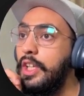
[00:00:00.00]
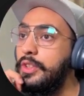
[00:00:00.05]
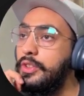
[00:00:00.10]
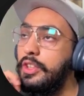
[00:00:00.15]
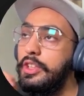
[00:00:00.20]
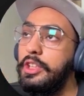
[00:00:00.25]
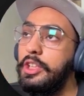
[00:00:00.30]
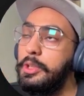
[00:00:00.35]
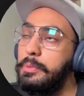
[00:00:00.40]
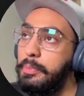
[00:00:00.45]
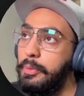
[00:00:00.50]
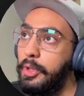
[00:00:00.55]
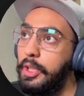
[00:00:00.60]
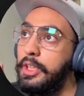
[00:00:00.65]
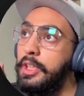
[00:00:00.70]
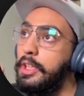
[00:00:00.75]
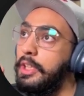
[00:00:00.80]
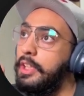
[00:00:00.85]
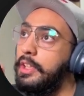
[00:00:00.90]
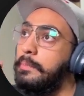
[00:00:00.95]
So in this
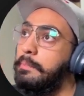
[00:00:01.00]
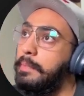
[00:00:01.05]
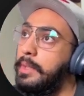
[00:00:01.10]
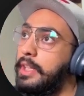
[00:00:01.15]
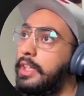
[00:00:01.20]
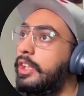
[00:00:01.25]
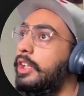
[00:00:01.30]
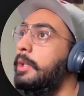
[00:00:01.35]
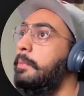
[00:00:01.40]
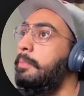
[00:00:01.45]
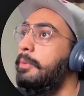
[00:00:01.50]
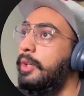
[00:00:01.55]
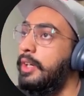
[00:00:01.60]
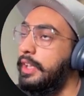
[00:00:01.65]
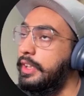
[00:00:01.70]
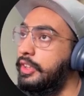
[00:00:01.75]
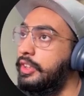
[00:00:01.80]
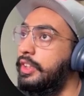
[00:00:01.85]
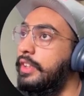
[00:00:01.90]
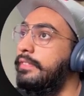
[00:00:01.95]
in particular
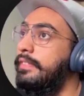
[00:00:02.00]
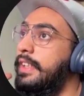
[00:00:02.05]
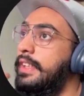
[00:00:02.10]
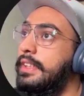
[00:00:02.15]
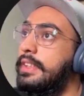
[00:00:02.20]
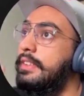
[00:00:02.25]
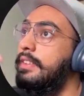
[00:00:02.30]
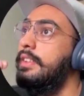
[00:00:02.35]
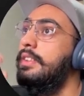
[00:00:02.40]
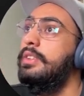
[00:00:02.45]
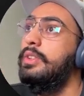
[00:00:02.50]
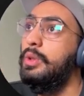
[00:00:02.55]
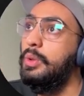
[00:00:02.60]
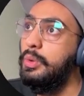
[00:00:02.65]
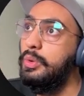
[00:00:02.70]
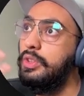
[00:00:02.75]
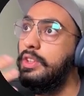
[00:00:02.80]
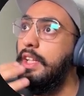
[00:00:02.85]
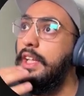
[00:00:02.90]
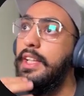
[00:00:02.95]
production, when this is
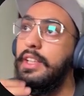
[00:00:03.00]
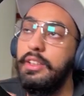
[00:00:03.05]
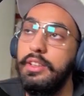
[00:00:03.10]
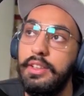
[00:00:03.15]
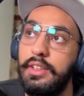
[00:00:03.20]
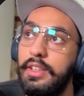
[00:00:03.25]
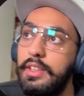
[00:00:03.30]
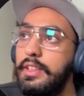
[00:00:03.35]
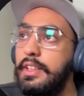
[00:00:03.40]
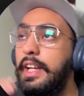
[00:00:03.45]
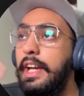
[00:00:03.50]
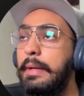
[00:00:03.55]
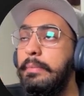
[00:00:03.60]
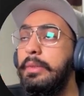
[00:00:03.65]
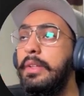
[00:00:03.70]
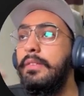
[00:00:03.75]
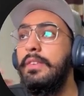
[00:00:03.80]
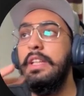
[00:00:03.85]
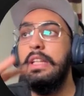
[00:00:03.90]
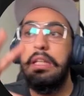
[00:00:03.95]
used like in the
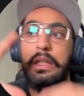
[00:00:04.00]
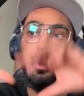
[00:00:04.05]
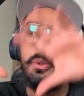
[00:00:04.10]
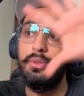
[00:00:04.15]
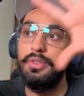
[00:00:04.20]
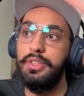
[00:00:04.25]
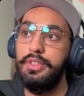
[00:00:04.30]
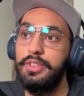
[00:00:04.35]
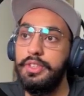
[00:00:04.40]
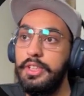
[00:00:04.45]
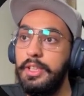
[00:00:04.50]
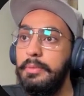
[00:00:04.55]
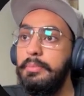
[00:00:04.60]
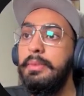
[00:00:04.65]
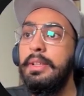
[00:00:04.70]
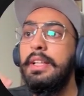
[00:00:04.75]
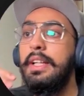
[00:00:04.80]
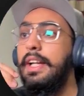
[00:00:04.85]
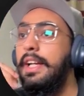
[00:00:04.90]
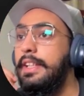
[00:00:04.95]
MEV ecosystem,
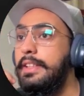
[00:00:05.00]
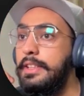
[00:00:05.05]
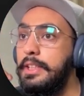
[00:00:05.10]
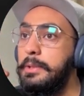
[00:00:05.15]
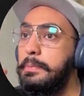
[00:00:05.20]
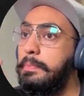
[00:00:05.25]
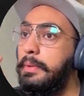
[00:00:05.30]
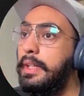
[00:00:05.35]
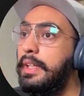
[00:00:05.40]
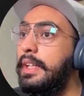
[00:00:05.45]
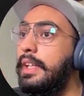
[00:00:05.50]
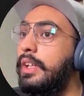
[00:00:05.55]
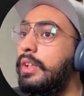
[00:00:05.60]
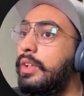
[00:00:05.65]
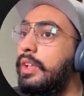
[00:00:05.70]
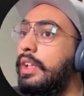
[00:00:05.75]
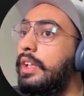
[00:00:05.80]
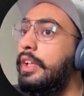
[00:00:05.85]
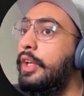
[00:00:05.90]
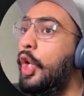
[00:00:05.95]
this
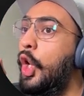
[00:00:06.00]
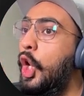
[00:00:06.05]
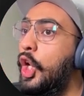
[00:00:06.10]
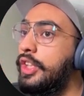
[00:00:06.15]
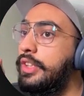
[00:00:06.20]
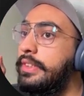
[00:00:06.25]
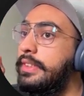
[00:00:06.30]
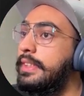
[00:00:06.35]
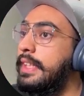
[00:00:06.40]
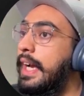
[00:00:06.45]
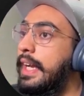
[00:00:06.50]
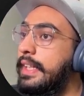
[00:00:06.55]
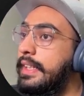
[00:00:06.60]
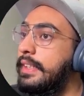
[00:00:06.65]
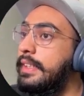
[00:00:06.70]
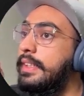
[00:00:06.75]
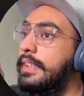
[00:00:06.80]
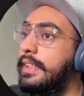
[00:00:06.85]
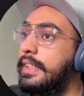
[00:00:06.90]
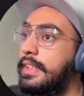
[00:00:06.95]
particular auth
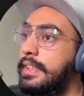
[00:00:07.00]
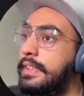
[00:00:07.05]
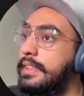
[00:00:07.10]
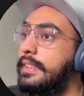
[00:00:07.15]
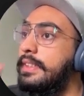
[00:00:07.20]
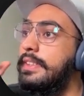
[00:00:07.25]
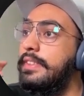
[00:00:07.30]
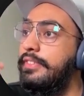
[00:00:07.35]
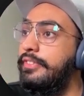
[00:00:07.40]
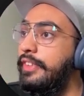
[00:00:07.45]
signer is